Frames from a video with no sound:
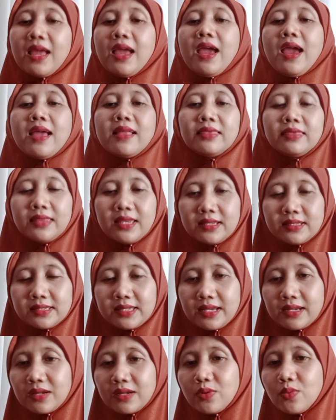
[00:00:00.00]
and the
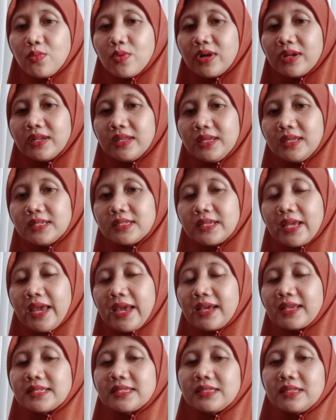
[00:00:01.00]
second one is
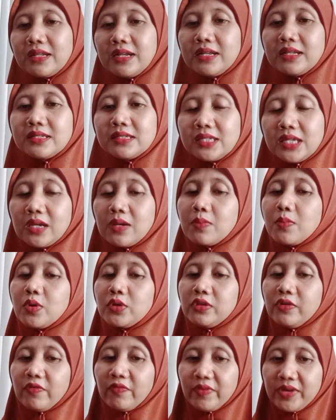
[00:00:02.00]
extrinsic
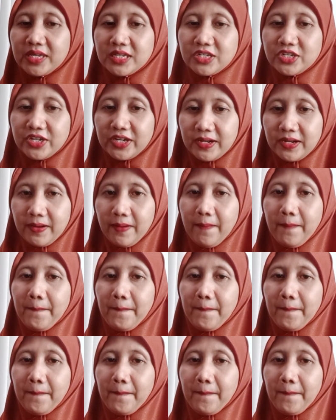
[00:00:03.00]
motivation.